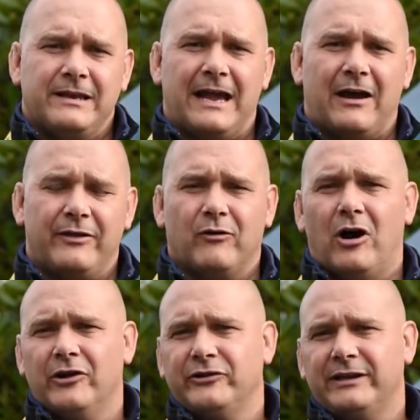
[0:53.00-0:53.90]
Now, they
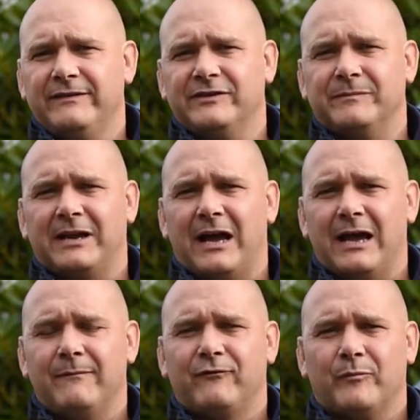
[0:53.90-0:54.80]
will also leave some
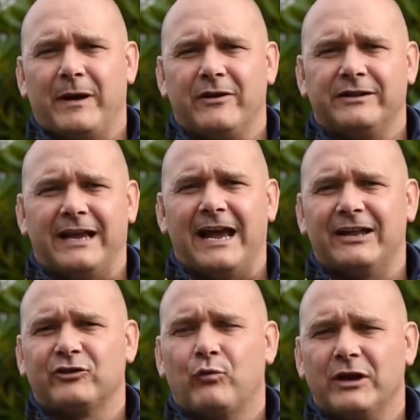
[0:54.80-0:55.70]
time for parents to
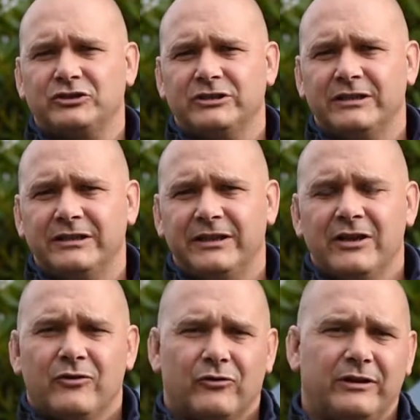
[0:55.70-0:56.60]
ask
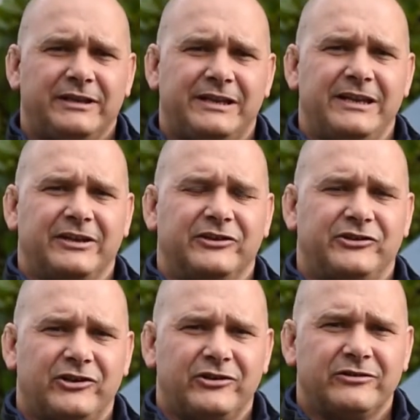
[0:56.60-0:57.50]
questions or list any
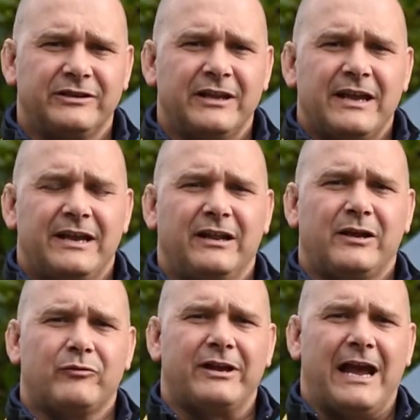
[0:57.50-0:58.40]
concerns, and
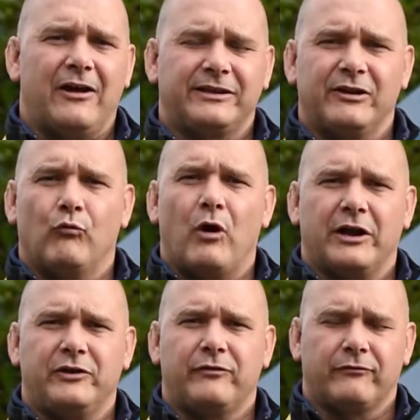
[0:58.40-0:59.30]
the Liberty House can
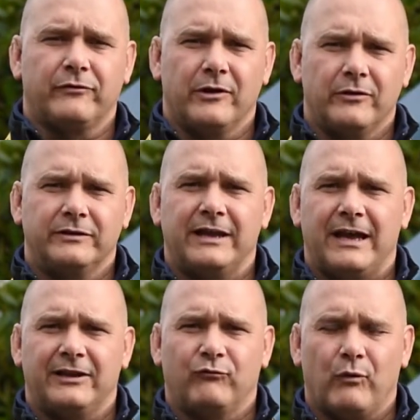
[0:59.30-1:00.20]
walk you through those
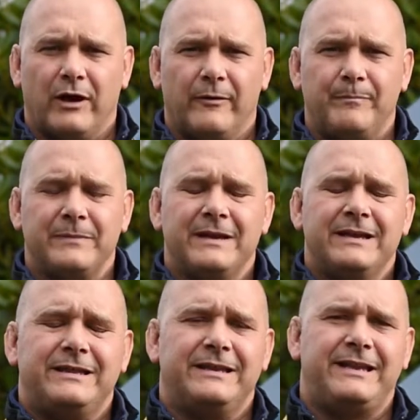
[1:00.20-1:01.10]
as well.
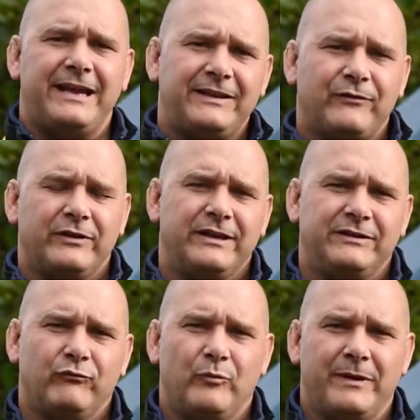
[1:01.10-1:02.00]
The dates for
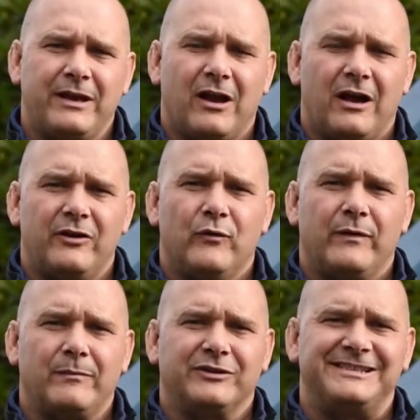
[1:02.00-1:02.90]
this will be on
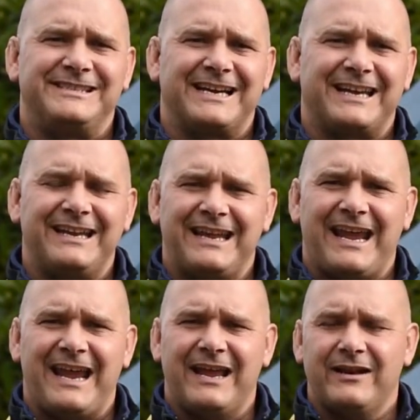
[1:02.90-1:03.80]
November 2nd
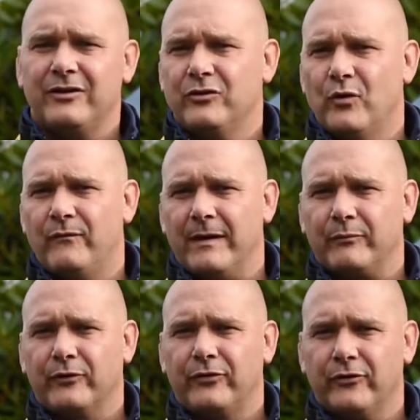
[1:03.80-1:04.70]
and
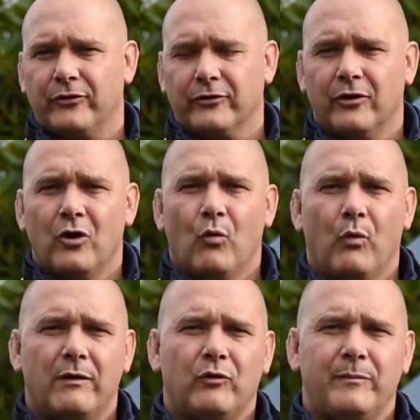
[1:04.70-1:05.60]
November 3rd.
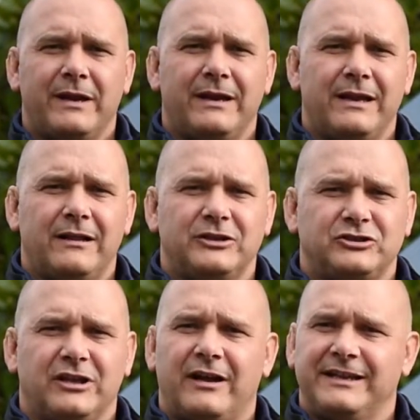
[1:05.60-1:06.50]
One will be in
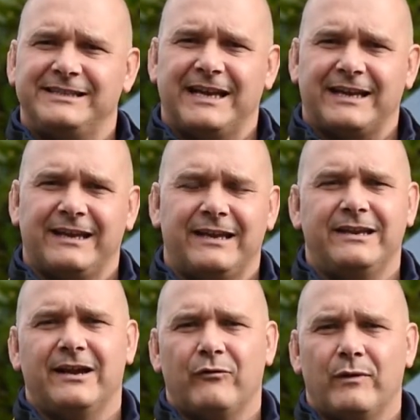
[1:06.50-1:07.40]
English on the 2nd
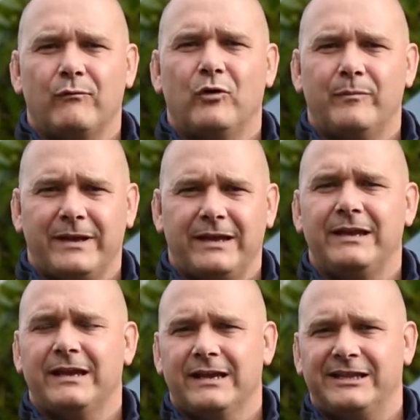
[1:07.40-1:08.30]
and the other one will
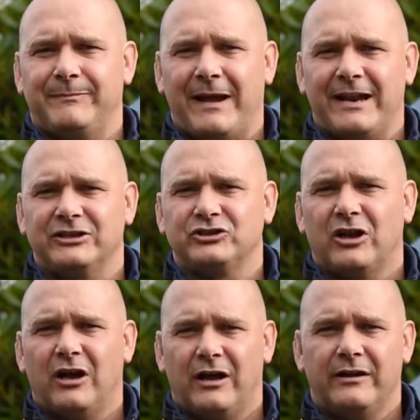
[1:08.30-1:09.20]
be in
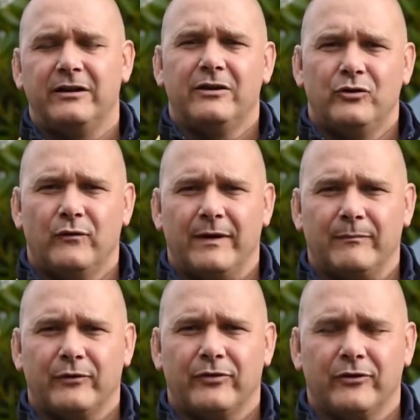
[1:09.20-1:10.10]
Spanish on
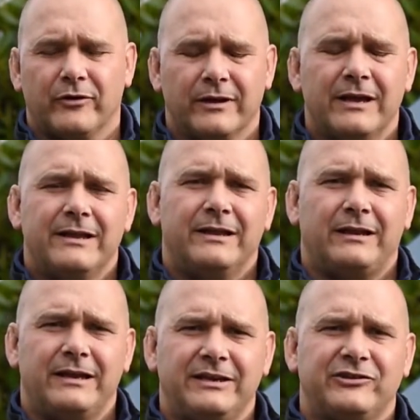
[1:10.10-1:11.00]
November 3rd.
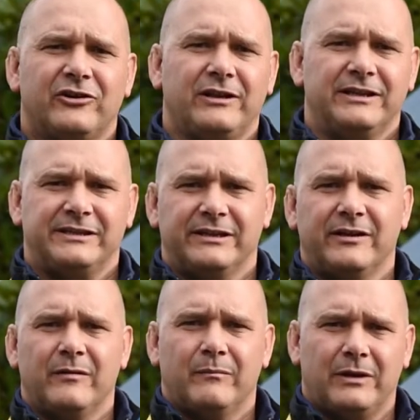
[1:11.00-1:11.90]
The links are
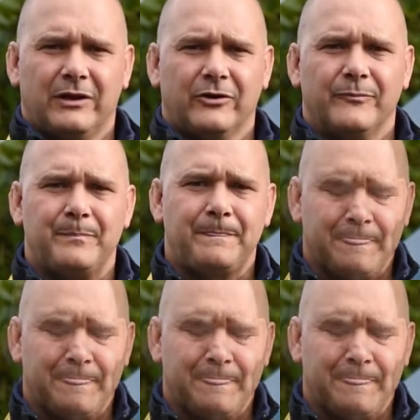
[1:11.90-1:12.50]
listed below.